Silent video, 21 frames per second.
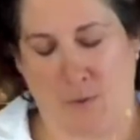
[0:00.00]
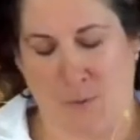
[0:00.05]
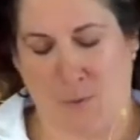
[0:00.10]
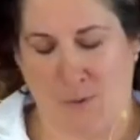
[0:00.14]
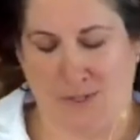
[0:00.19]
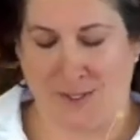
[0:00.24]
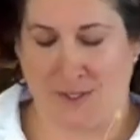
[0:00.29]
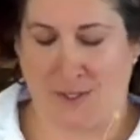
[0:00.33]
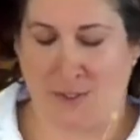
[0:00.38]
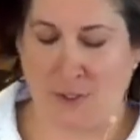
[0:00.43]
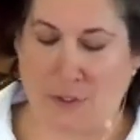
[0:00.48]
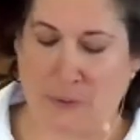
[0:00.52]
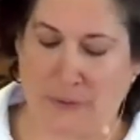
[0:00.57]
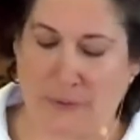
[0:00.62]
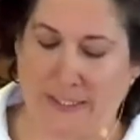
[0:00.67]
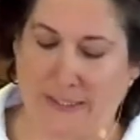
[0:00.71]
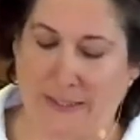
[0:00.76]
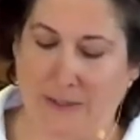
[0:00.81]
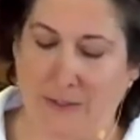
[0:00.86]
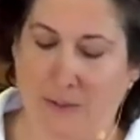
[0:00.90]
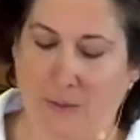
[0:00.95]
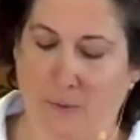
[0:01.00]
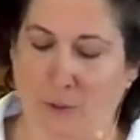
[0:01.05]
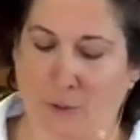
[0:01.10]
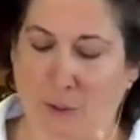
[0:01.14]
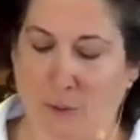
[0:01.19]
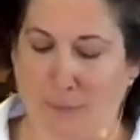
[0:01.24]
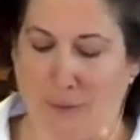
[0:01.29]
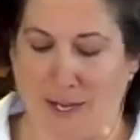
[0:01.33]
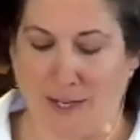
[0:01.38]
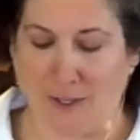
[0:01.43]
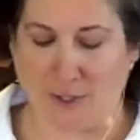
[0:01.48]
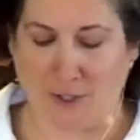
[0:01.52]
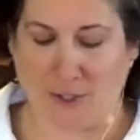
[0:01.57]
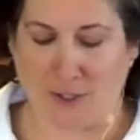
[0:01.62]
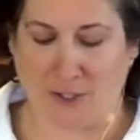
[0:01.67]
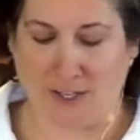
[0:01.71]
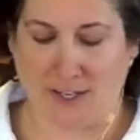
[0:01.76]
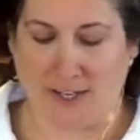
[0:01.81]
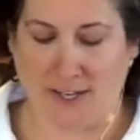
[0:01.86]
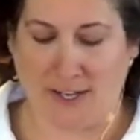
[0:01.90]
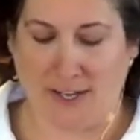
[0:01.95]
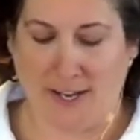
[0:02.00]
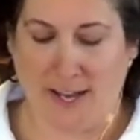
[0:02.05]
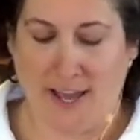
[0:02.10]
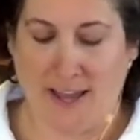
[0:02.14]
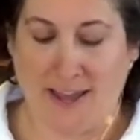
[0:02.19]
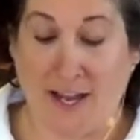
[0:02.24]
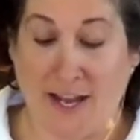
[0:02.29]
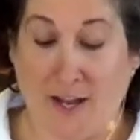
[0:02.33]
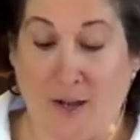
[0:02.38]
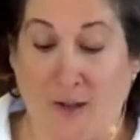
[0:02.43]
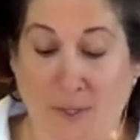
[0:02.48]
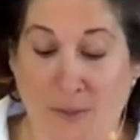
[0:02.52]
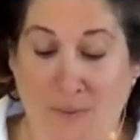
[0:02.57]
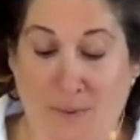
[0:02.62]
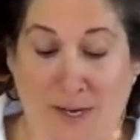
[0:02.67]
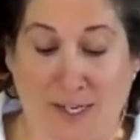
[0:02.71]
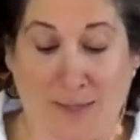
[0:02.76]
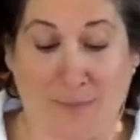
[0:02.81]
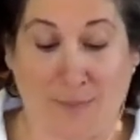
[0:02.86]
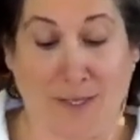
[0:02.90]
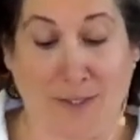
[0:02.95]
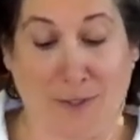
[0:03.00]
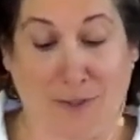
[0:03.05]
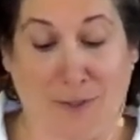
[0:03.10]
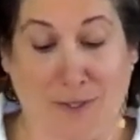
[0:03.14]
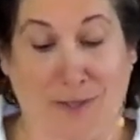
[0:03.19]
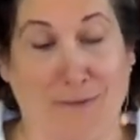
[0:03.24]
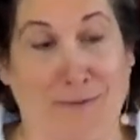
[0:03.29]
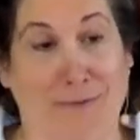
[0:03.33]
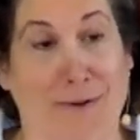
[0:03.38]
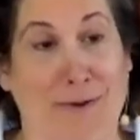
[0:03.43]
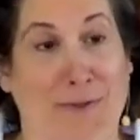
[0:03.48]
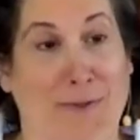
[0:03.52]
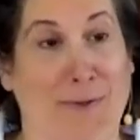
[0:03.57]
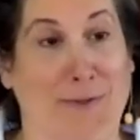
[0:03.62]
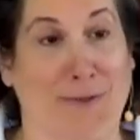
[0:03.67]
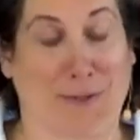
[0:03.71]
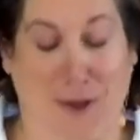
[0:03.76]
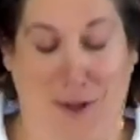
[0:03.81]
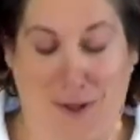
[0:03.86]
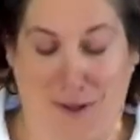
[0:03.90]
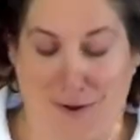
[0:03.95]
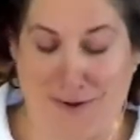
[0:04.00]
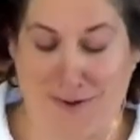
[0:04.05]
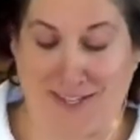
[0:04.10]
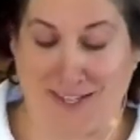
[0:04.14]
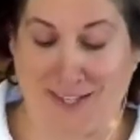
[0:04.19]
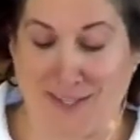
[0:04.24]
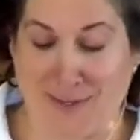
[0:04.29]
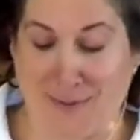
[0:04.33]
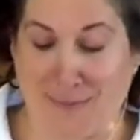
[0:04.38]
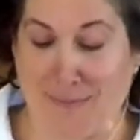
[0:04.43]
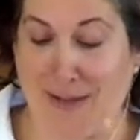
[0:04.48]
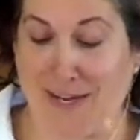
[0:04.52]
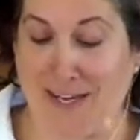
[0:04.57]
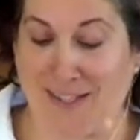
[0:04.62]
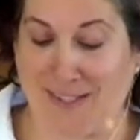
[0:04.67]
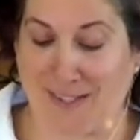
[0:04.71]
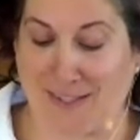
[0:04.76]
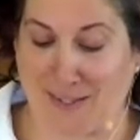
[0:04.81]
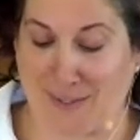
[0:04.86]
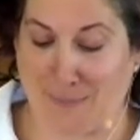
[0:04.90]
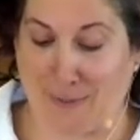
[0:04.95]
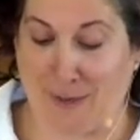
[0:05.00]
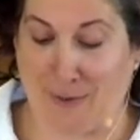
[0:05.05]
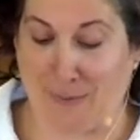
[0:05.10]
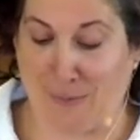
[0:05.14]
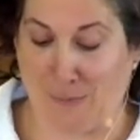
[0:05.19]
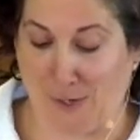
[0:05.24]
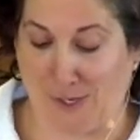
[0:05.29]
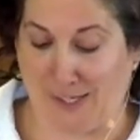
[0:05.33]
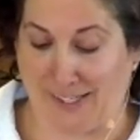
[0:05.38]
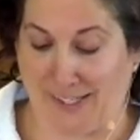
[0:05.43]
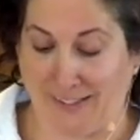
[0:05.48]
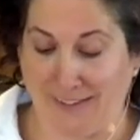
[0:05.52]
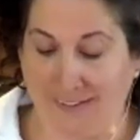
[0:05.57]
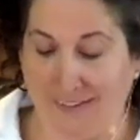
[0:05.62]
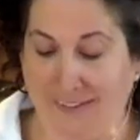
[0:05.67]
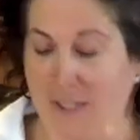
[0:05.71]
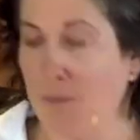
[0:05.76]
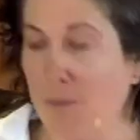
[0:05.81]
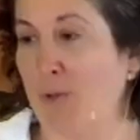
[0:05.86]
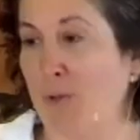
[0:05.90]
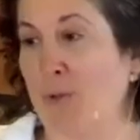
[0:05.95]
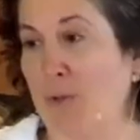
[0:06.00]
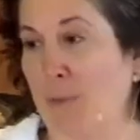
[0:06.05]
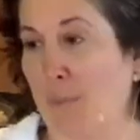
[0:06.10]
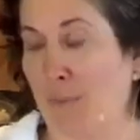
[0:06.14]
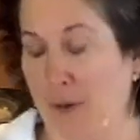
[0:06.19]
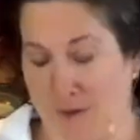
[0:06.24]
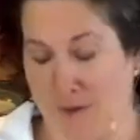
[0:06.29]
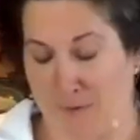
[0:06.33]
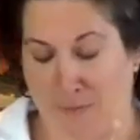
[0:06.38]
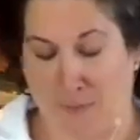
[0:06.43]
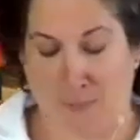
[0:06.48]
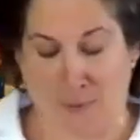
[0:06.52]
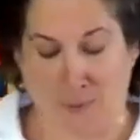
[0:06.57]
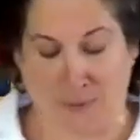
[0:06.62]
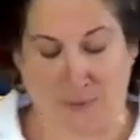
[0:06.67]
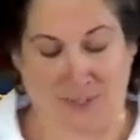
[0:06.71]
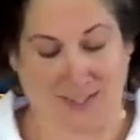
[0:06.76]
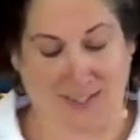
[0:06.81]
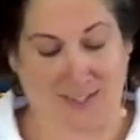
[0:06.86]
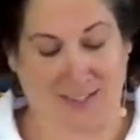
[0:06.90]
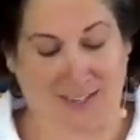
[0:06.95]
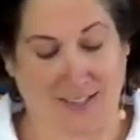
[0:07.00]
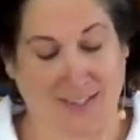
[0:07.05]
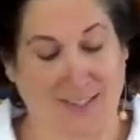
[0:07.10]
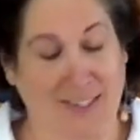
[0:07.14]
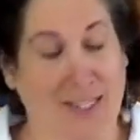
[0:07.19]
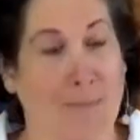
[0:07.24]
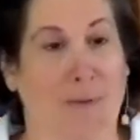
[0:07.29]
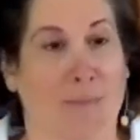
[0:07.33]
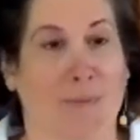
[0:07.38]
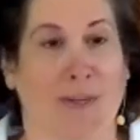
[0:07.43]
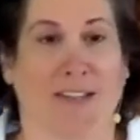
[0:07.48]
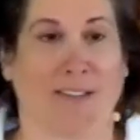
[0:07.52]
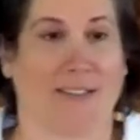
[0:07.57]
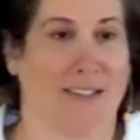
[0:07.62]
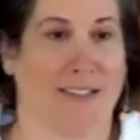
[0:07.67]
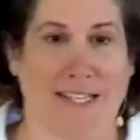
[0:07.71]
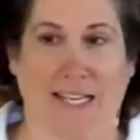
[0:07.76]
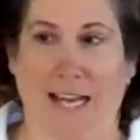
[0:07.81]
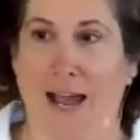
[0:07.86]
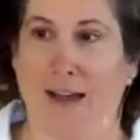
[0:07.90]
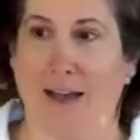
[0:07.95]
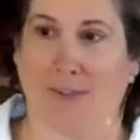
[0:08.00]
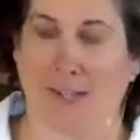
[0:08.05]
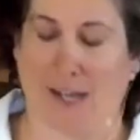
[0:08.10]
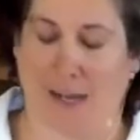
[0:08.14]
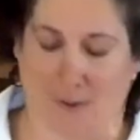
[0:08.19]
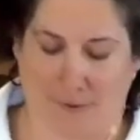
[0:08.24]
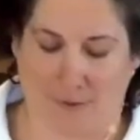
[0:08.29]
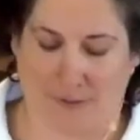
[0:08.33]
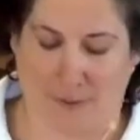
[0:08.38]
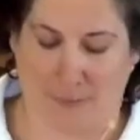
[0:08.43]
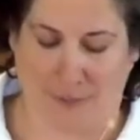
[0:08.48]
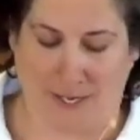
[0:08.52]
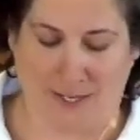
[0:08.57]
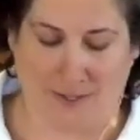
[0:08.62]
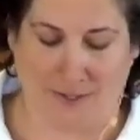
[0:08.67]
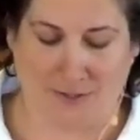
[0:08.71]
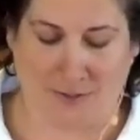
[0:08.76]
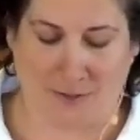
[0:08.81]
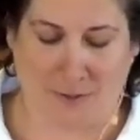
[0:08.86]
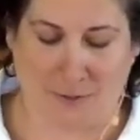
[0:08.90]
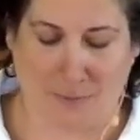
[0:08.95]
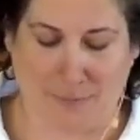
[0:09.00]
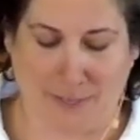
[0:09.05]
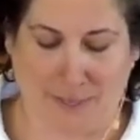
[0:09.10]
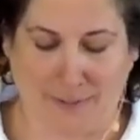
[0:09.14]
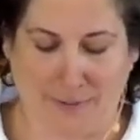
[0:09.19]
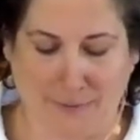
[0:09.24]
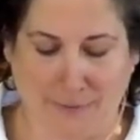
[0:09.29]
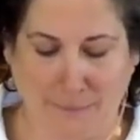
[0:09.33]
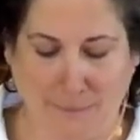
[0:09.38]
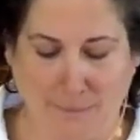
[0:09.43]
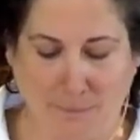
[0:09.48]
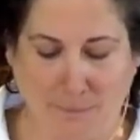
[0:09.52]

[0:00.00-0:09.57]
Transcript: Was it too little or too much? They also recommend you convert those dollars into minutes spent working, which was a part of the process that I skipped because I didn't have an hourly wage as a homemaker.